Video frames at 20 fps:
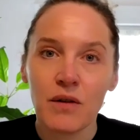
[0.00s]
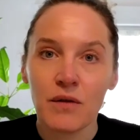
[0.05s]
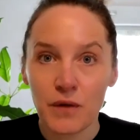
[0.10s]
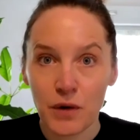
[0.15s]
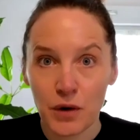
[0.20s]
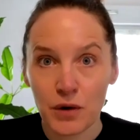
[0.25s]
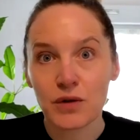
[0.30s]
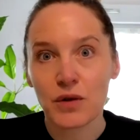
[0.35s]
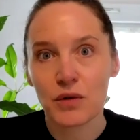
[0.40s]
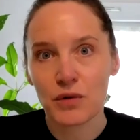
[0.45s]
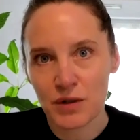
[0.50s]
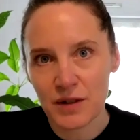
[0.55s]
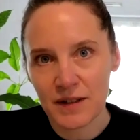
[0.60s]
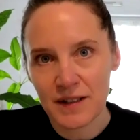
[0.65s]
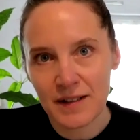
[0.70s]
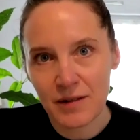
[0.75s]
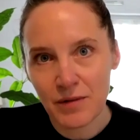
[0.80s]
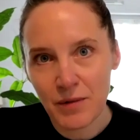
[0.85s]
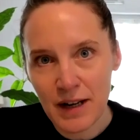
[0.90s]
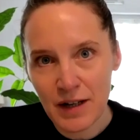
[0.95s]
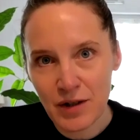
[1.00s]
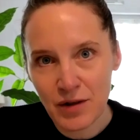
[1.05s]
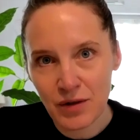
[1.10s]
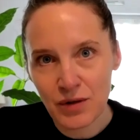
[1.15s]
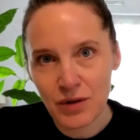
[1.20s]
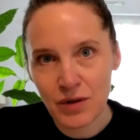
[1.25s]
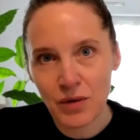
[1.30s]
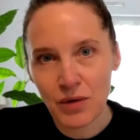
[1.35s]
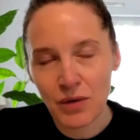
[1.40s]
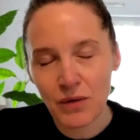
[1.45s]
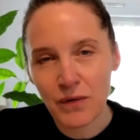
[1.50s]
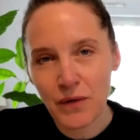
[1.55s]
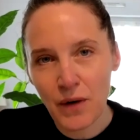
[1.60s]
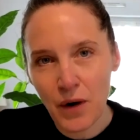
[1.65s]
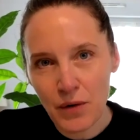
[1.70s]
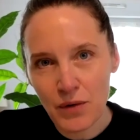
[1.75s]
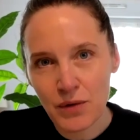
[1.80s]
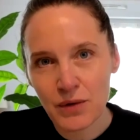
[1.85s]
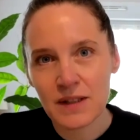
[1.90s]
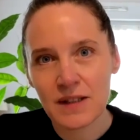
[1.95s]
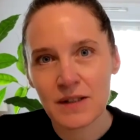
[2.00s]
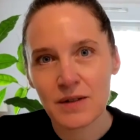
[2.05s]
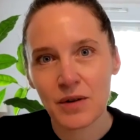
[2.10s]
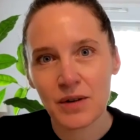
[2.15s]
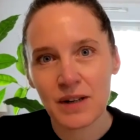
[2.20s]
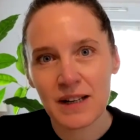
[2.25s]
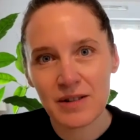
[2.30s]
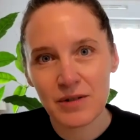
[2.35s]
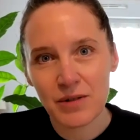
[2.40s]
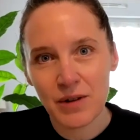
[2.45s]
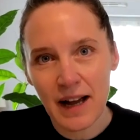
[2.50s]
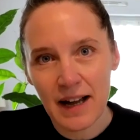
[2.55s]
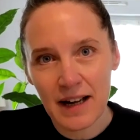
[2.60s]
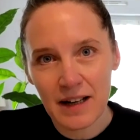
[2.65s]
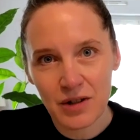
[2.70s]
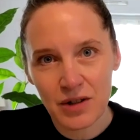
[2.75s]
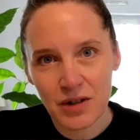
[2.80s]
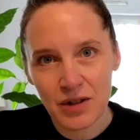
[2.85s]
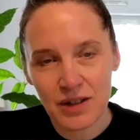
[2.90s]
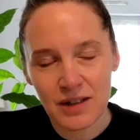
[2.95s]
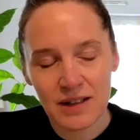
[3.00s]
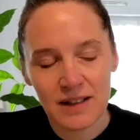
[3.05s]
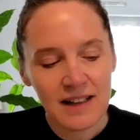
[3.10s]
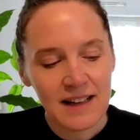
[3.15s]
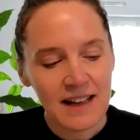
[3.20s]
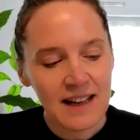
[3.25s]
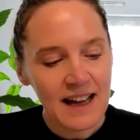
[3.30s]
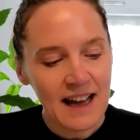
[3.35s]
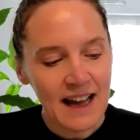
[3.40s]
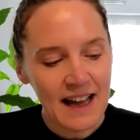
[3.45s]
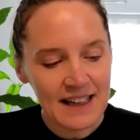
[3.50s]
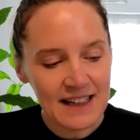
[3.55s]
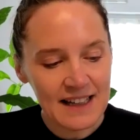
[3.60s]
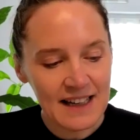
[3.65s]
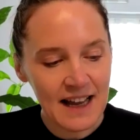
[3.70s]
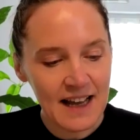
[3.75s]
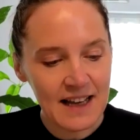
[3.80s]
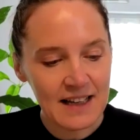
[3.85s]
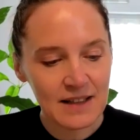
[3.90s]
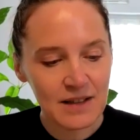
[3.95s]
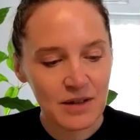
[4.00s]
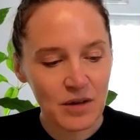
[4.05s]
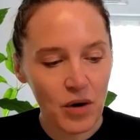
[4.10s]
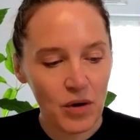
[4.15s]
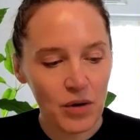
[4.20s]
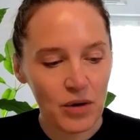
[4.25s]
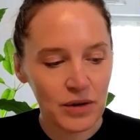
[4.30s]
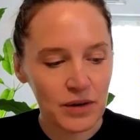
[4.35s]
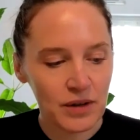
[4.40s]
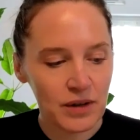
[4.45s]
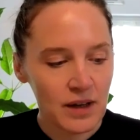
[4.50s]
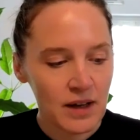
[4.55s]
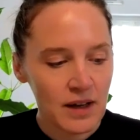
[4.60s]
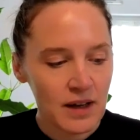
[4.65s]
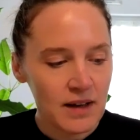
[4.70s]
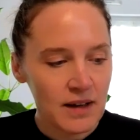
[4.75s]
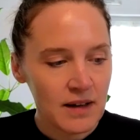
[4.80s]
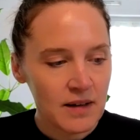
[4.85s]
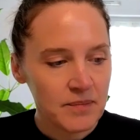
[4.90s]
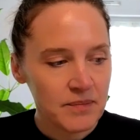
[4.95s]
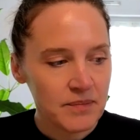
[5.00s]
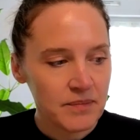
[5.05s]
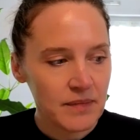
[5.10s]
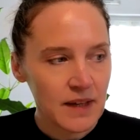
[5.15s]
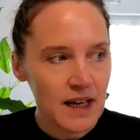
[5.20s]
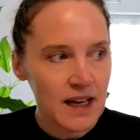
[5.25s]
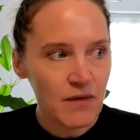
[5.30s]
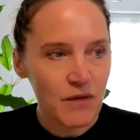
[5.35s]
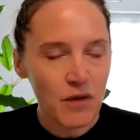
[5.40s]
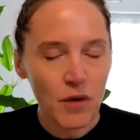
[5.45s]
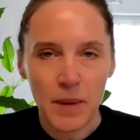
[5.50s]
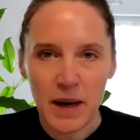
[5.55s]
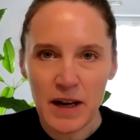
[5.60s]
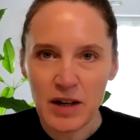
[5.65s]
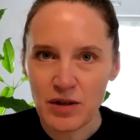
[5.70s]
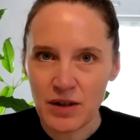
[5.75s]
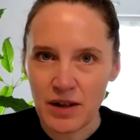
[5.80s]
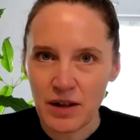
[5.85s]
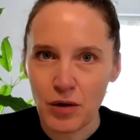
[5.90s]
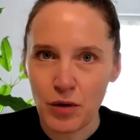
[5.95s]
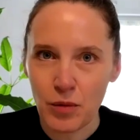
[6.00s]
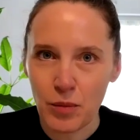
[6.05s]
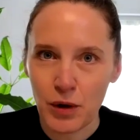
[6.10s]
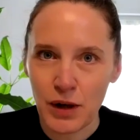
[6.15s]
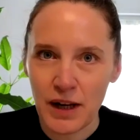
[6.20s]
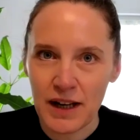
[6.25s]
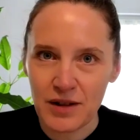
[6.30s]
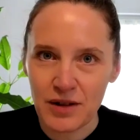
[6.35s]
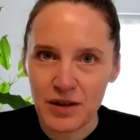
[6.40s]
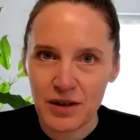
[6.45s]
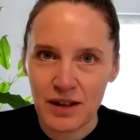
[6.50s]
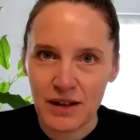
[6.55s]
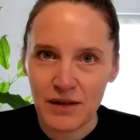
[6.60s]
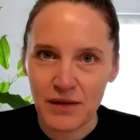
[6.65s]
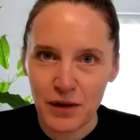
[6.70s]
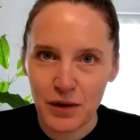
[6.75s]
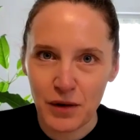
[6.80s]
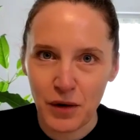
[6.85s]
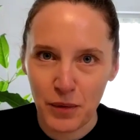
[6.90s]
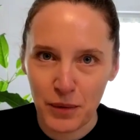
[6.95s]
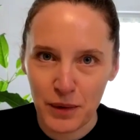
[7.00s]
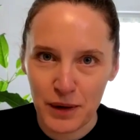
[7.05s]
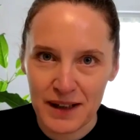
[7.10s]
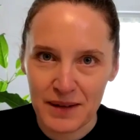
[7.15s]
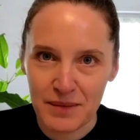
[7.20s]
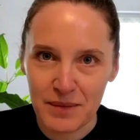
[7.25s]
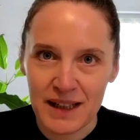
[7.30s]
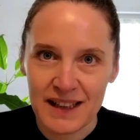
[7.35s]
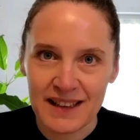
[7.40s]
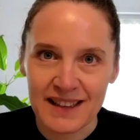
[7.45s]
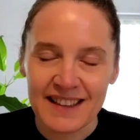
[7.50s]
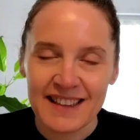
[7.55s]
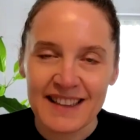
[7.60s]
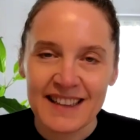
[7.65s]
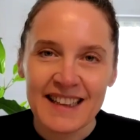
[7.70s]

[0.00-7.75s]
for social situations. So the focus is on interaction and less on information accumulation, if you know what I mean.